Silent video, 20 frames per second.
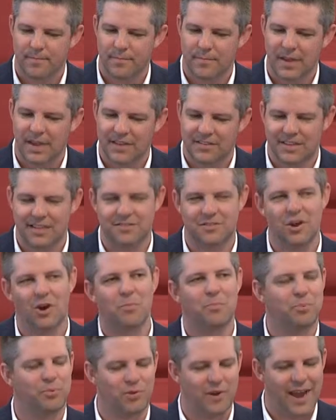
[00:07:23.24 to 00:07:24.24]
He says
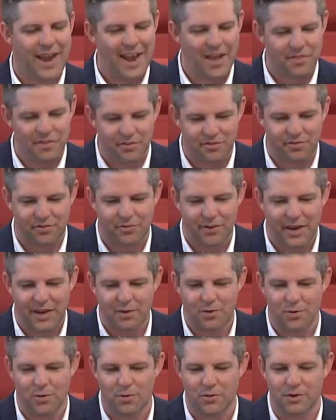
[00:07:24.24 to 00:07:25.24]
don't pray on the street
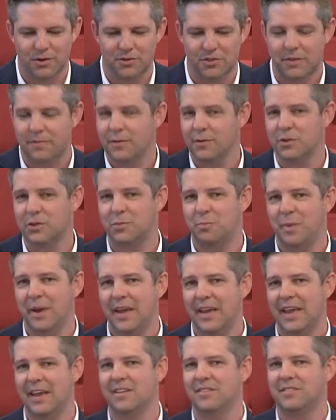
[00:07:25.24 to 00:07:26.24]
corners if you're
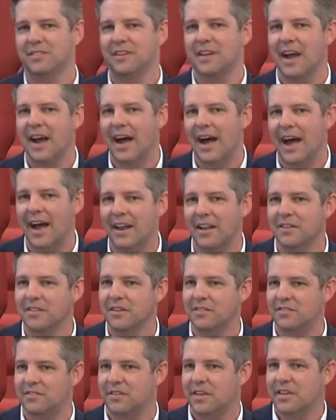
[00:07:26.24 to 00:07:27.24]
speaking to God and
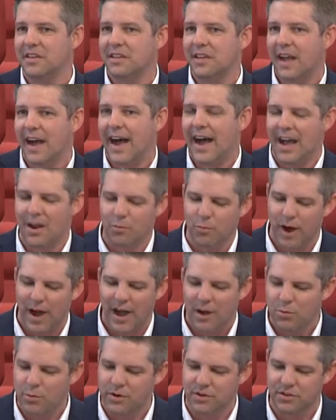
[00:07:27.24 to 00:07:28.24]
listening to God.
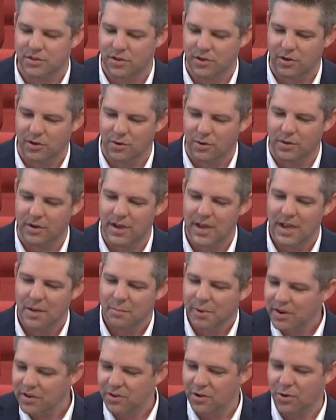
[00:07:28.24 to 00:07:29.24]
Why would you
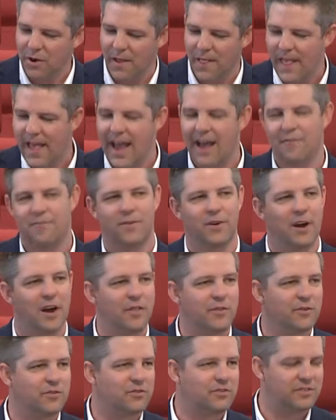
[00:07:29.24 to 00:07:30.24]
be doing that for
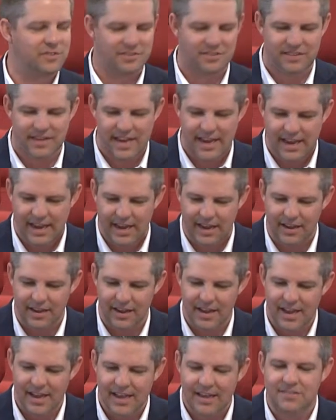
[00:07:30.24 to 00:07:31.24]
others to see?
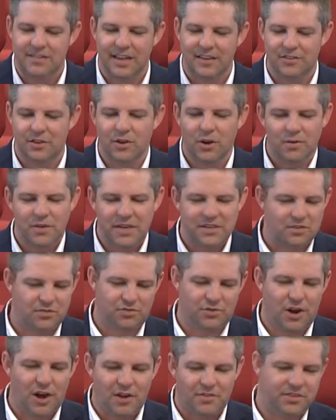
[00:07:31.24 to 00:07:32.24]
He says you don't need to
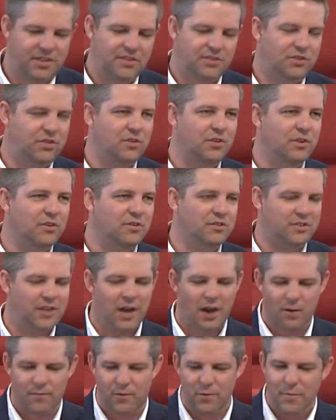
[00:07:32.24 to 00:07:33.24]
draw attention to
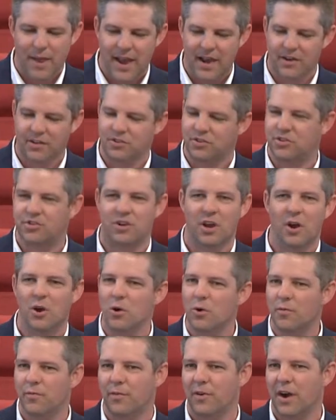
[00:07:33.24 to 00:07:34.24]
yourself or make it a
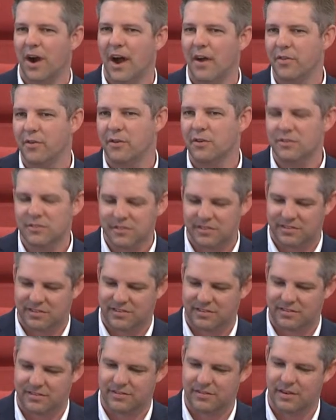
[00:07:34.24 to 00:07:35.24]
show for
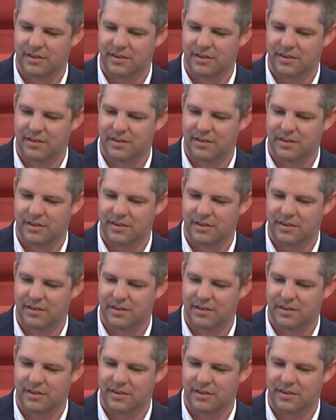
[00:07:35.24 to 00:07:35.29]
others.